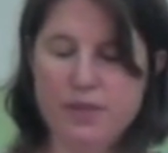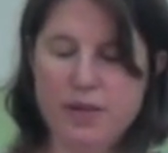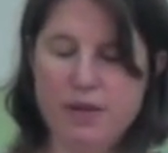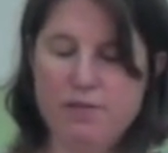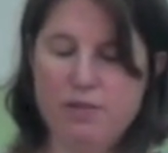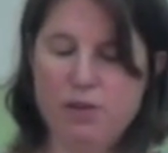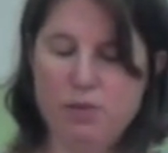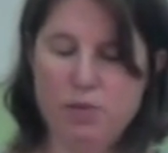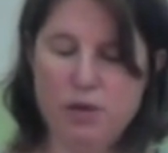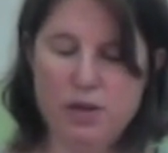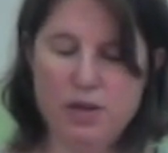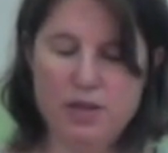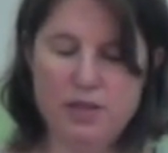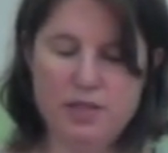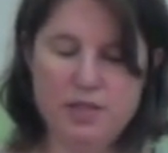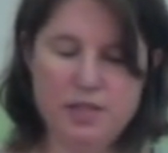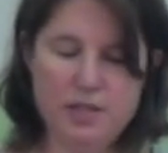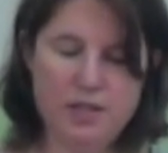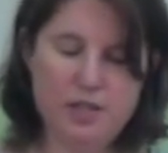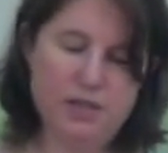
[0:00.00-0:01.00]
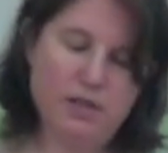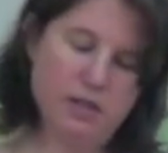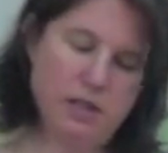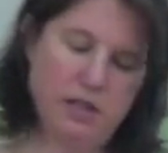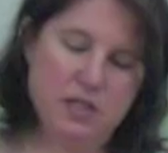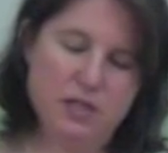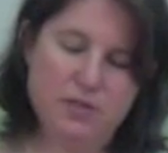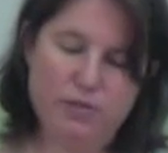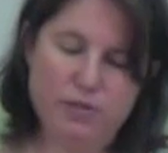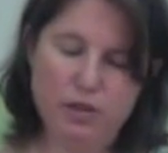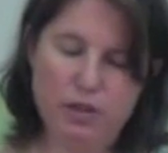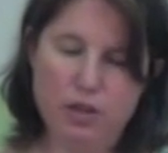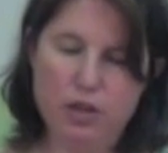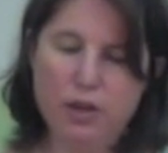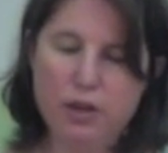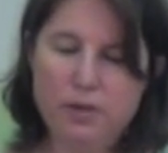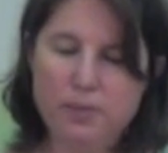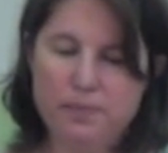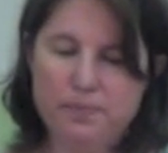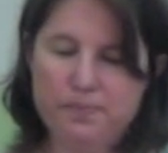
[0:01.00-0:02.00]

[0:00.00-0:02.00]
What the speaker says: if you want a different look.